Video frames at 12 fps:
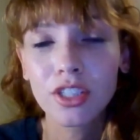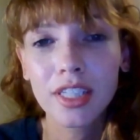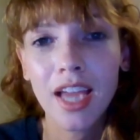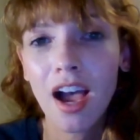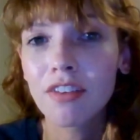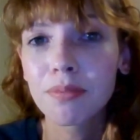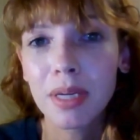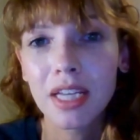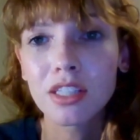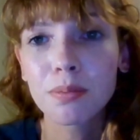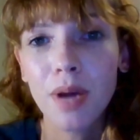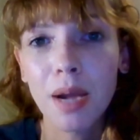literally have
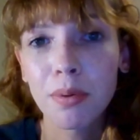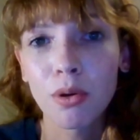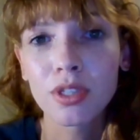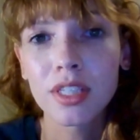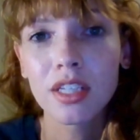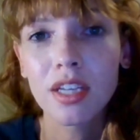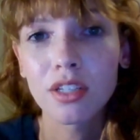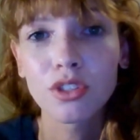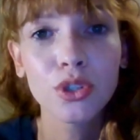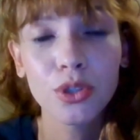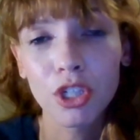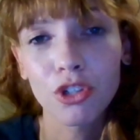pins I posted
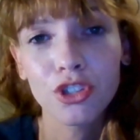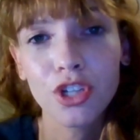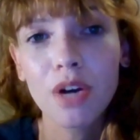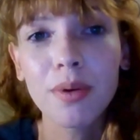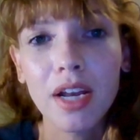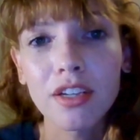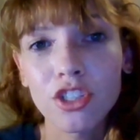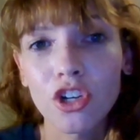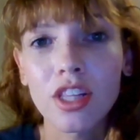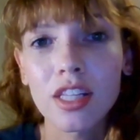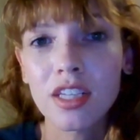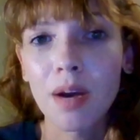2 years ago when I
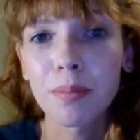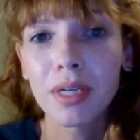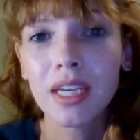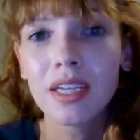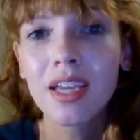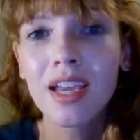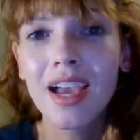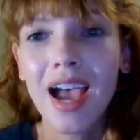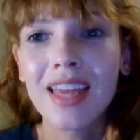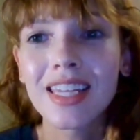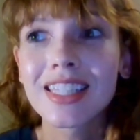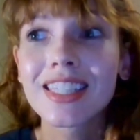started this company,
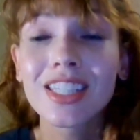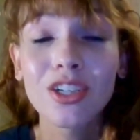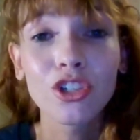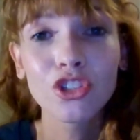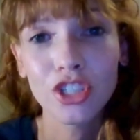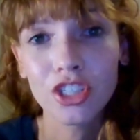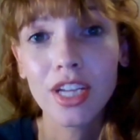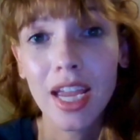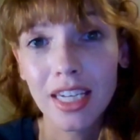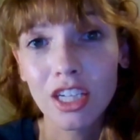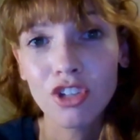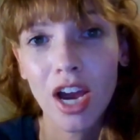and it's still
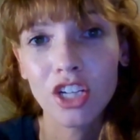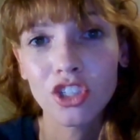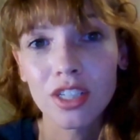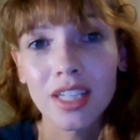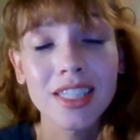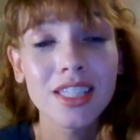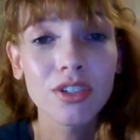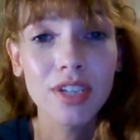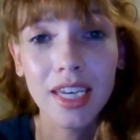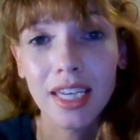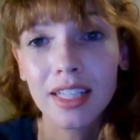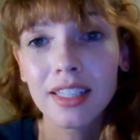gaining traction and still
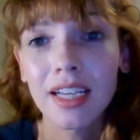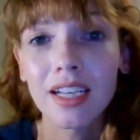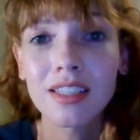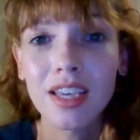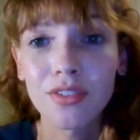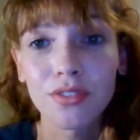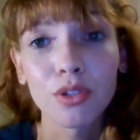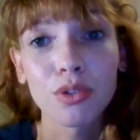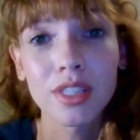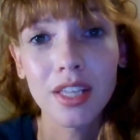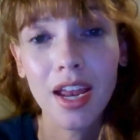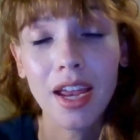getting clicks and
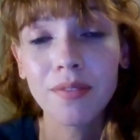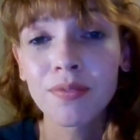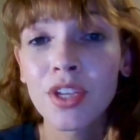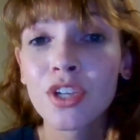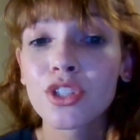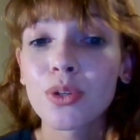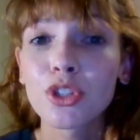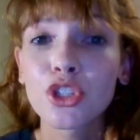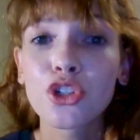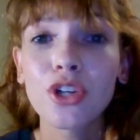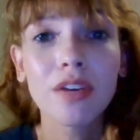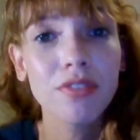views today. So
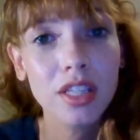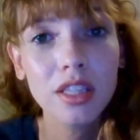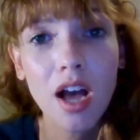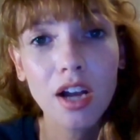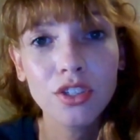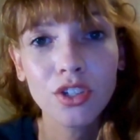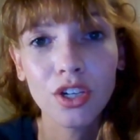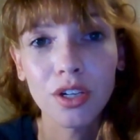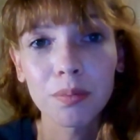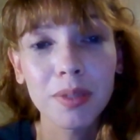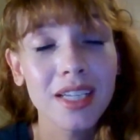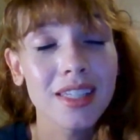it's great for the long
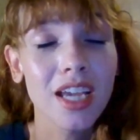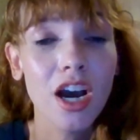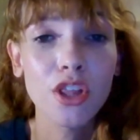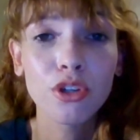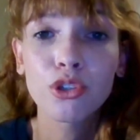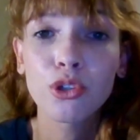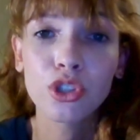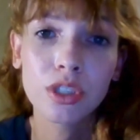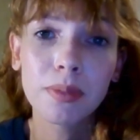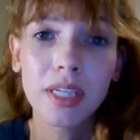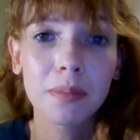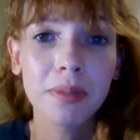term because the other
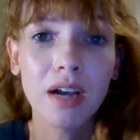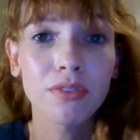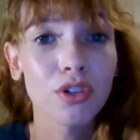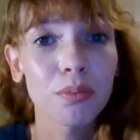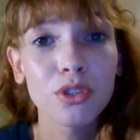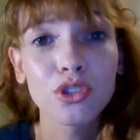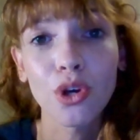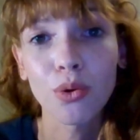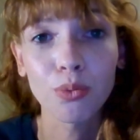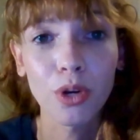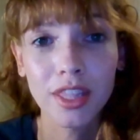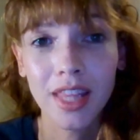social media platforms
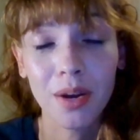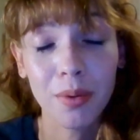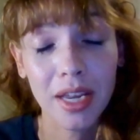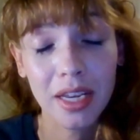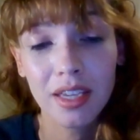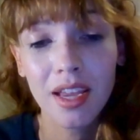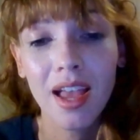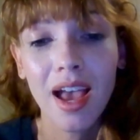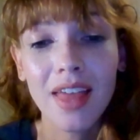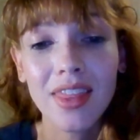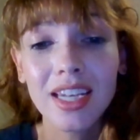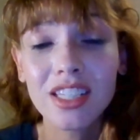don't work that way.
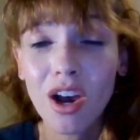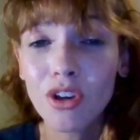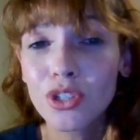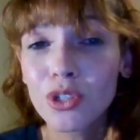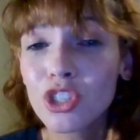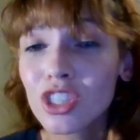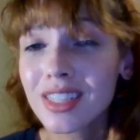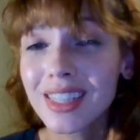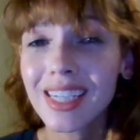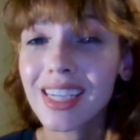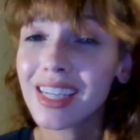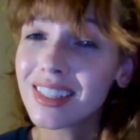And then it's also just
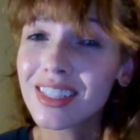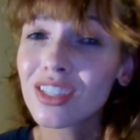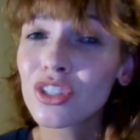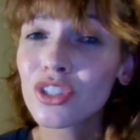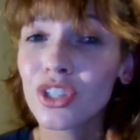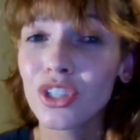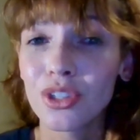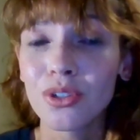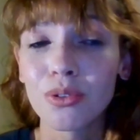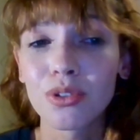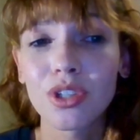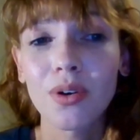the easiest to
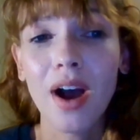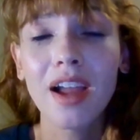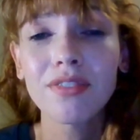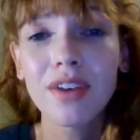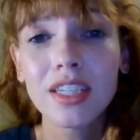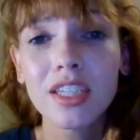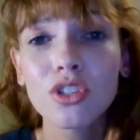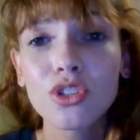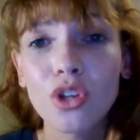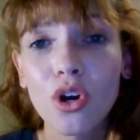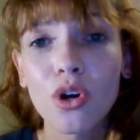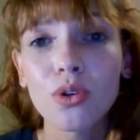use. So I find it
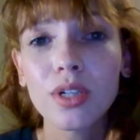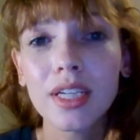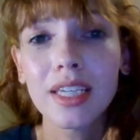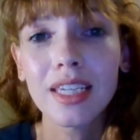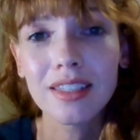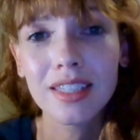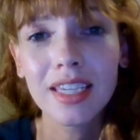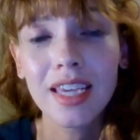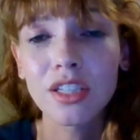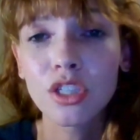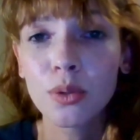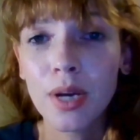so
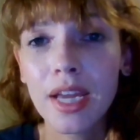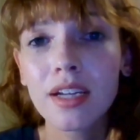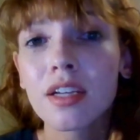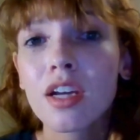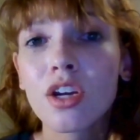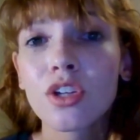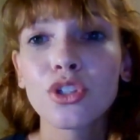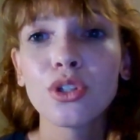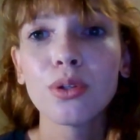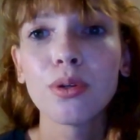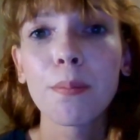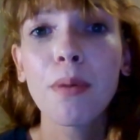easy and quick
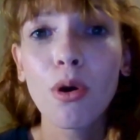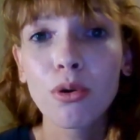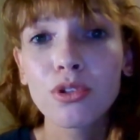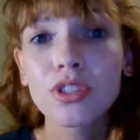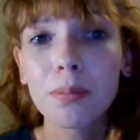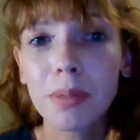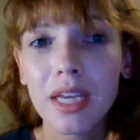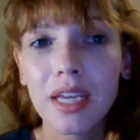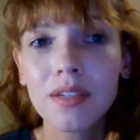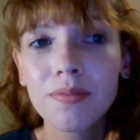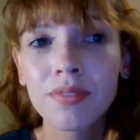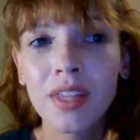to post a
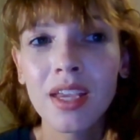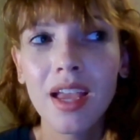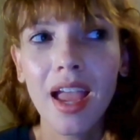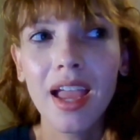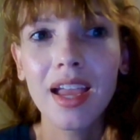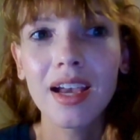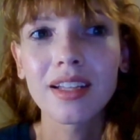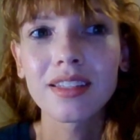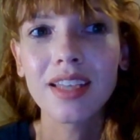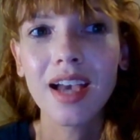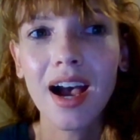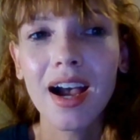pin. And